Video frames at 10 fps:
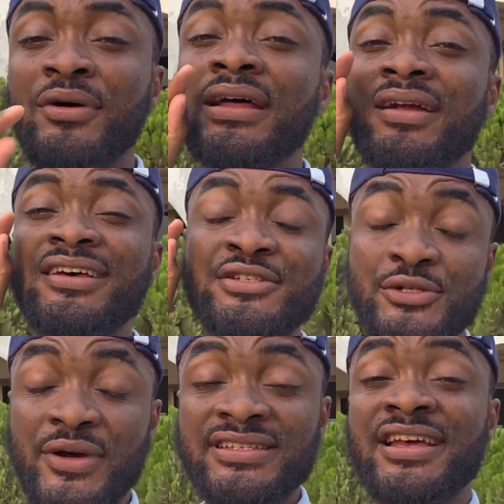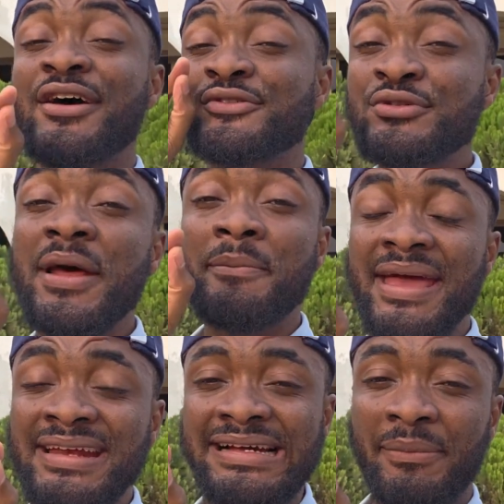Now let's switch to the
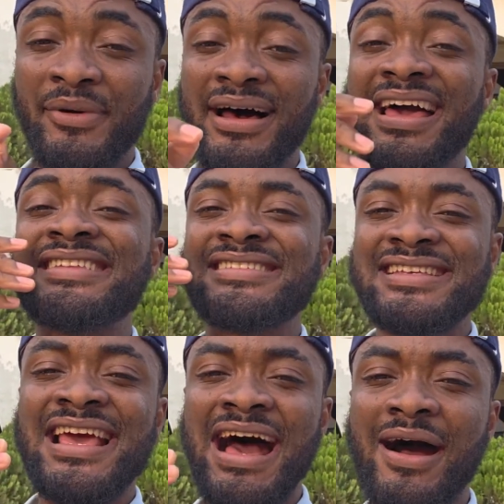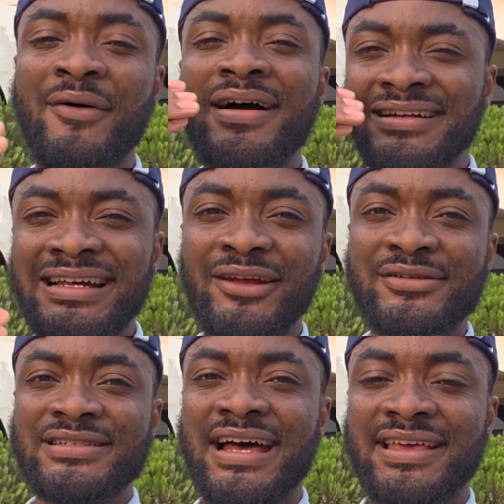main camera and see how that looks
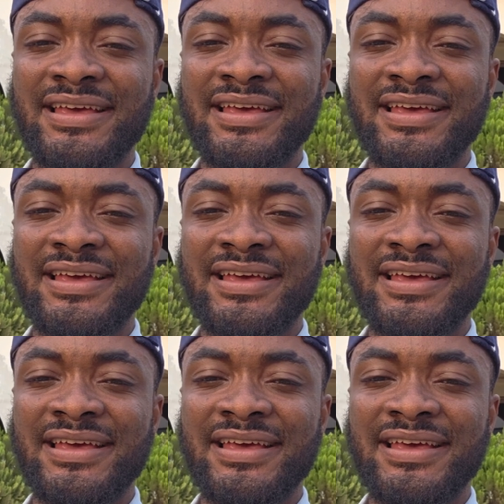like.